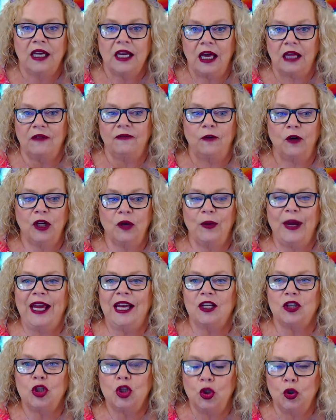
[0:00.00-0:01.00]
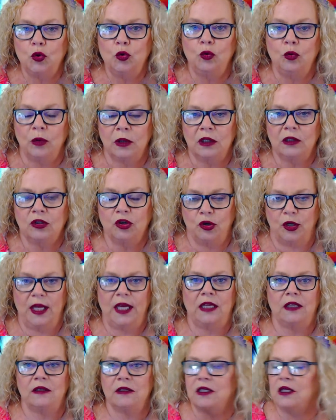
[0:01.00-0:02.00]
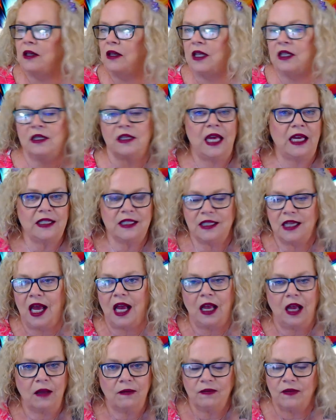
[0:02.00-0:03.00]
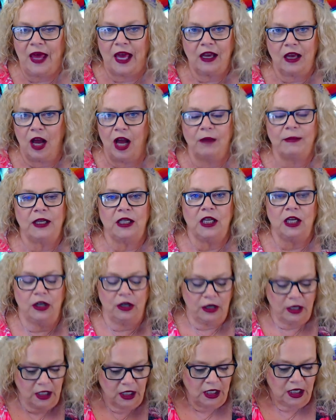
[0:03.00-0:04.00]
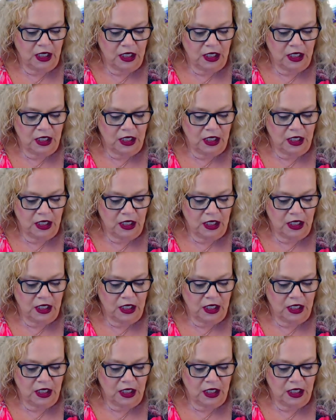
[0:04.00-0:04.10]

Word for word: California, we had two tornadoes, and that's not that common here.